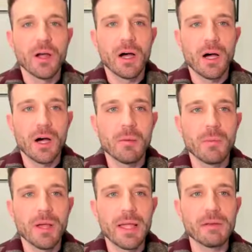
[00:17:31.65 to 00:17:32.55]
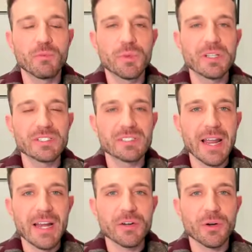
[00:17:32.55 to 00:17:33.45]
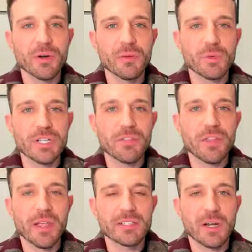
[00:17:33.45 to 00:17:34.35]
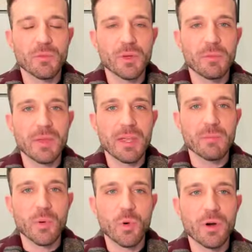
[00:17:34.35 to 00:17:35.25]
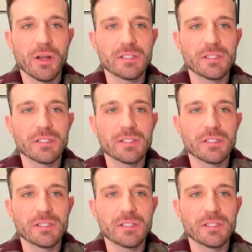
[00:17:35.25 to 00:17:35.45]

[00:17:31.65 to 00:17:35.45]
And the standard, which I think is going to really be important,